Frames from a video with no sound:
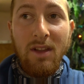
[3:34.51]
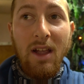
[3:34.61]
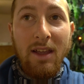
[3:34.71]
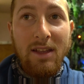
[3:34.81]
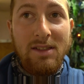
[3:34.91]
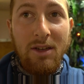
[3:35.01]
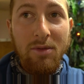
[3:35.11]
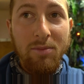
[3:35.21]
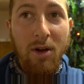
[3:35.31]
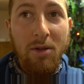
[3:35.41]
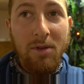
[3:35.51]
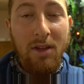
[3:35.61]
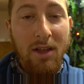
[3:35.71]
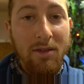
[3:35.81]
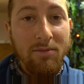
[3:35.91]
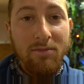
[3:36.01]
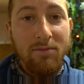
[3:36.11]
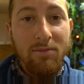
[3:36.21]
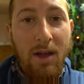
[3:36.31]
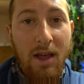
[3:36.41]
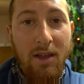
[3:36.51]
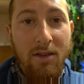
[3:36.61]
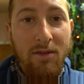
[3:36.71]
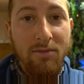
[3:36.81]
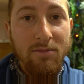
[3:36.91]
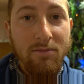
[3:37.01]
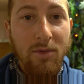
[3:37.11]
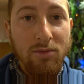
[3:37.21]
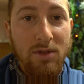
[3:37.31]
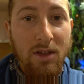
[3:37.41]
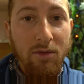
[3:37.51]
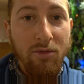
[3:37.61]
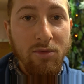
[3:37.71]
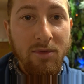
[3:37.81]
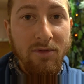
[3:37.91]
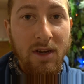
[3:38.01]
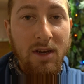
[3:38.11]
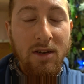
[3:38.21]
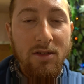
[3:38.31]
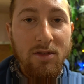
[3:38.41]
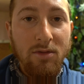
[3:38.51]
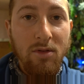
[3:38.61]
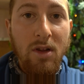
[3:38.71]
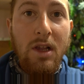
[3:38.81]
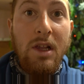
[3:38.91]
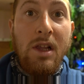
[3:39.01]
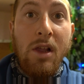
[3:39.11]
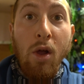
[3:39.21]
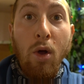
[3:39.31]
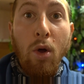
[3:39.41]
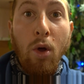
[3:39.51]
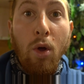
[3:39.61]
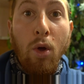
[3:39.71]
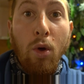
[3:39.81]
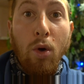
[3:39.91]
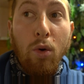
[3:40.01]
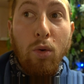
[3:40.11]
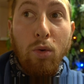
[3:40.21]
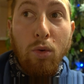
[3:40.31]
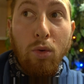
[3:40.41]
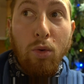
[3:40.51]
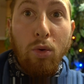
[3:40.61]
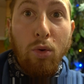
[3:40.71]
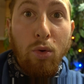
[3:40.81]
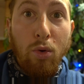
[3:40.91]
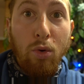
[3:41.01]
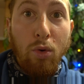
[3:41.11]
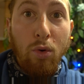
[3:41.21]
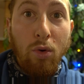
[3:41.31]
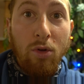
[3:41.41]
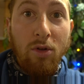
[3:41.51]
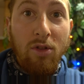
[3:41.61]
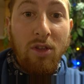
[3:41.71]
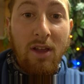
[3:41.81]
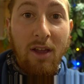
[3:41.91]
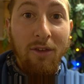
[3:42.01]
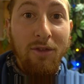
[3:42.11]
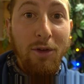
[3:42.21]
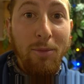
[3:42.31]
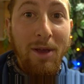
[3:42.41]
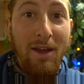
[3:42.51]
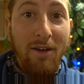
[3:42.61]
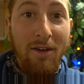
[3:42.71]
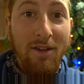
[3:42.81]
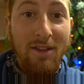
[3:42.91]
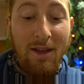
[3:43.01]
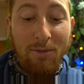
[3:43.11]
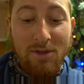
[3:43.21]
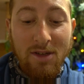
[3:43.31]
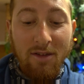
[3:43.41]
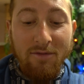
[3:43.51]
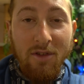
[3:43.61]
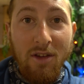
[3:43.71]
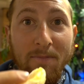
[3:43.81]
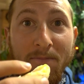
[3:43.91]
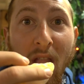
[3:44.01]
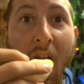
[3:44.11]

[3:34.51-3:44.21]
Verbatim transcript: I guess I would probably like buy a motel room if I needed to. Ooh, good thing I feel better. That was not fun.